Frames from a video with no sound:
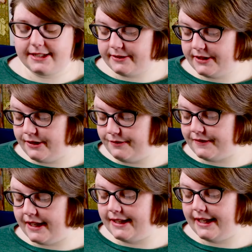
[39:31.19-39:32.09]
It's good
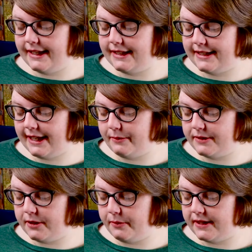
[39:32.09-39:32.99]
stuff. And then the second
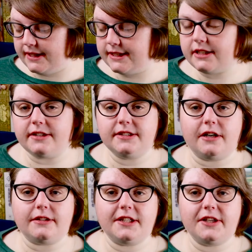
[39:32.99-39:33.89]
one to go with it is
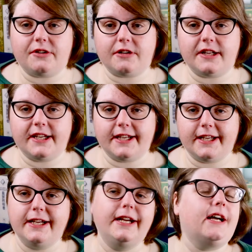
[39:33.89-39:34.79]
Condottiere.